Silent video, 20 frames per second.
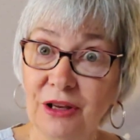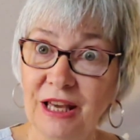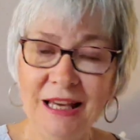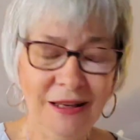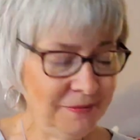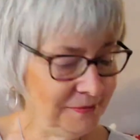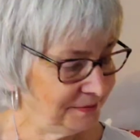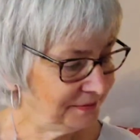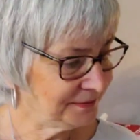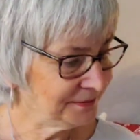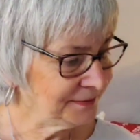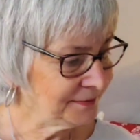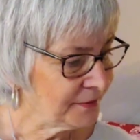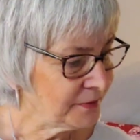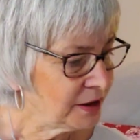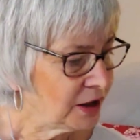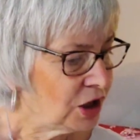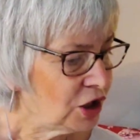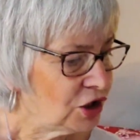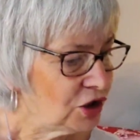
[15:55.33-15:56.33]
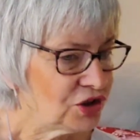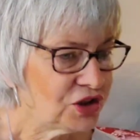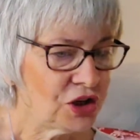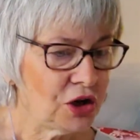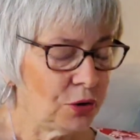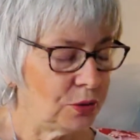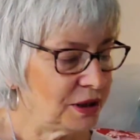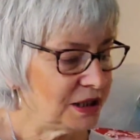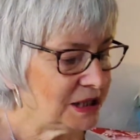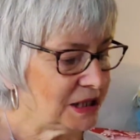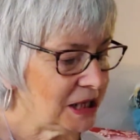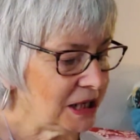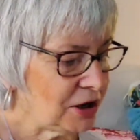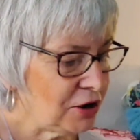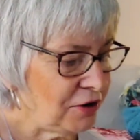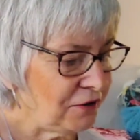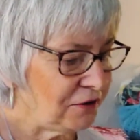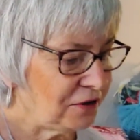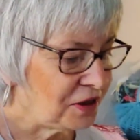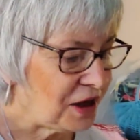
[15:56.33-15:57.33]
Okay, so
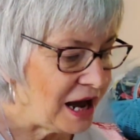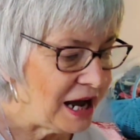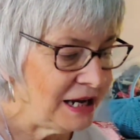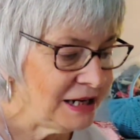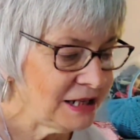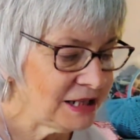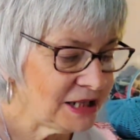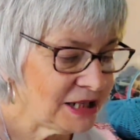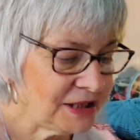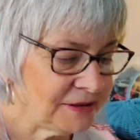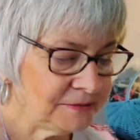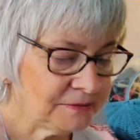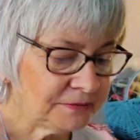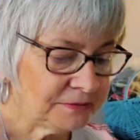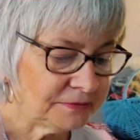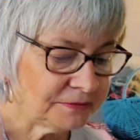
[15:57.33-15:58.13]
tick off that.